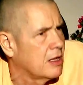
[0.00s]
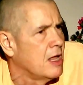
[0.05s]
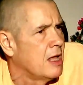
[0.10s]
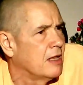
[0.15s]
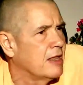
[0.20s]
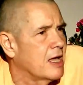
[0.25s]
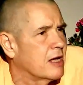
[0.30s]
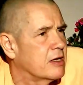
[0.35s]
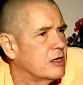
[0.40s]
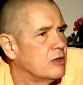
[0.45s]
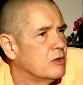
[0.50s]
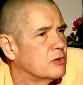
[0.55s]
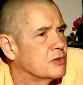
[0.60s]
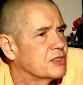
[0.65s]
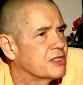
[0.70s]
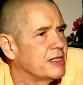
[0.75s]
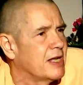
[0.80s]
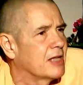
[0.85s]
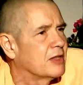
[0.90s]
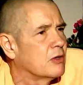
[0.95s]
like you know,
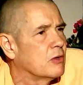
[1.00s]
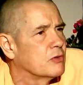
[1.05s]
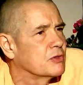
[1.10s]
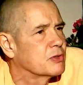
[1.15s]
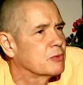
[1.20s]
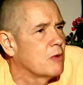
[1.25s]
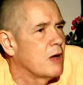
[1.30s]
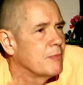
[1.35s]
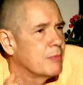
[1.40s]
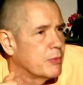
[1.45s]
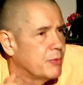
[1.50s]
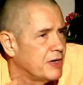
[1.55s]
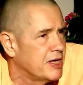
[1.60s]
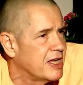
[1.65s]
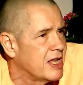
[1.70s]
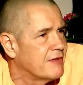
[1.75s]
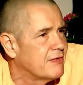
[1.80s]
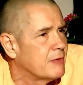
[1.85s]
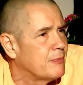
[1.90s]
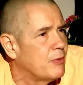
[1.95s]
Sanatana Goswami when he
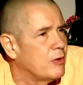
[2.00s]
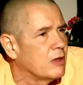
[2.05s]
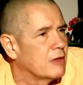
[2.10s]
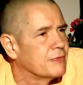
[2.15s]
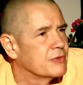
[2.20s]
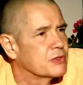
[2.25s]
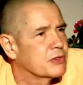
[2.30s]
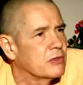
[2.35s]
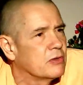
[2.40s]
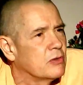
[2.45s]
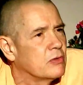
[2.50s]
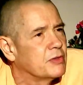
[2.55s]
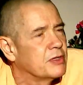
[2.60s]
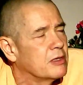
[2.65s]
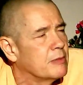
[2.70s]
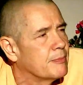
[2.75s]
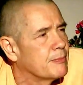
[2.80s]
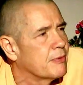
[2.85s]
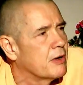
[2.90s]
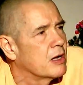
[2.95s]
gave up all of his clothing.